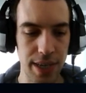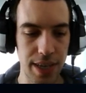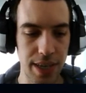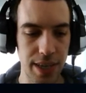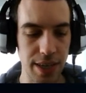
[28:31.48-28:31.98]

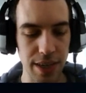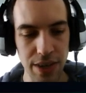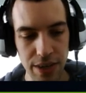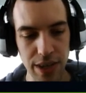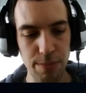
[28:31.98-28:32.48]
you're not
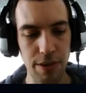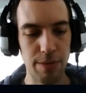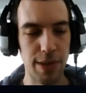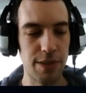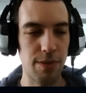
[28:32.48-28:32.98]
going to profit
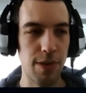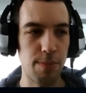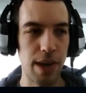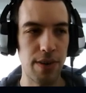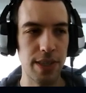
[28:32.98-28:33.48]
much from the
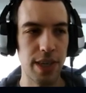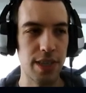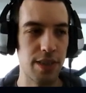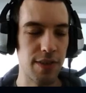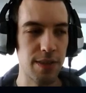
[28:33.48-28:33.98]
parallelization
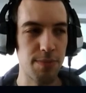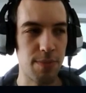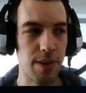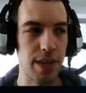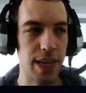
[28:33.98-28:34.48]
at this
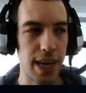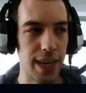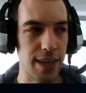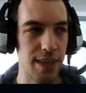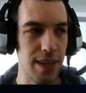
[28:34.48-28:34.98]
point
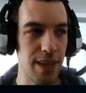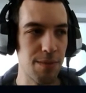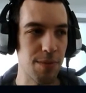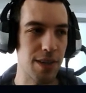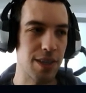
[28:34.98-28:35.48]
either,
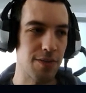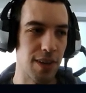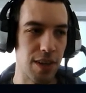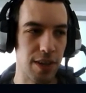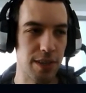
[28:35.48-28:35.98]
because the
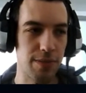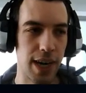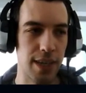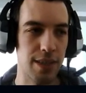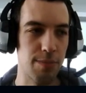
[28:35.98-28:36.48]
longest
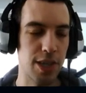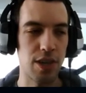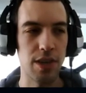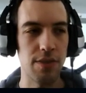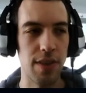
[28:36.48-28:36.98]
file is so much
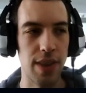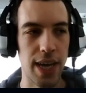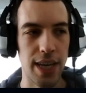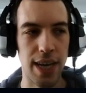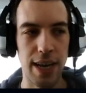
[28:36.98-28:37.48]
longer than the
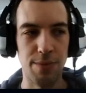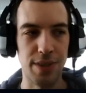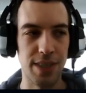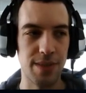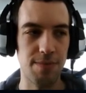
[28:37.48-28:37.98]
other 9
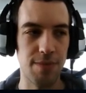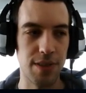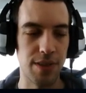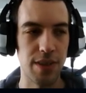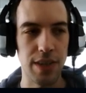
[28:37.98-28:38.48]
ones. So
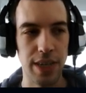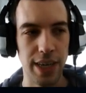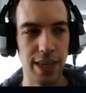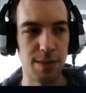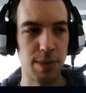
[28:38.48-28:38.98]
you're not going to
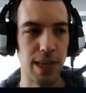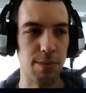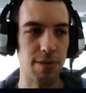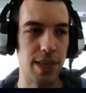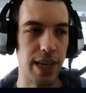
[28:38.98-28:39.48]
get a speed up
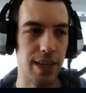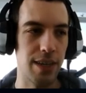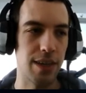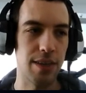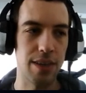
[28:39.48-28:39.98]
of 10. You're
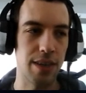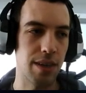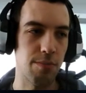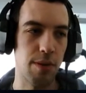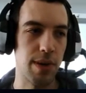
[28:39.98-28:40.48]

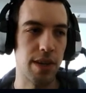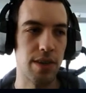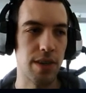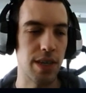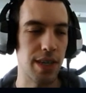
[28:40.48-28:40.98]
probably going
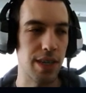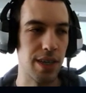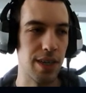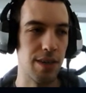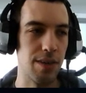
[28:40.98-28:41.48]

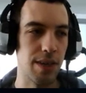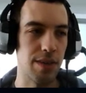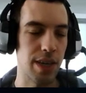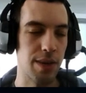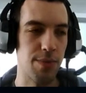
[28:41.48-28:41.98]
to
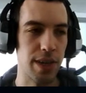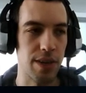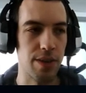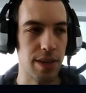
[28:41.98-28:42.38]
get 1 at all.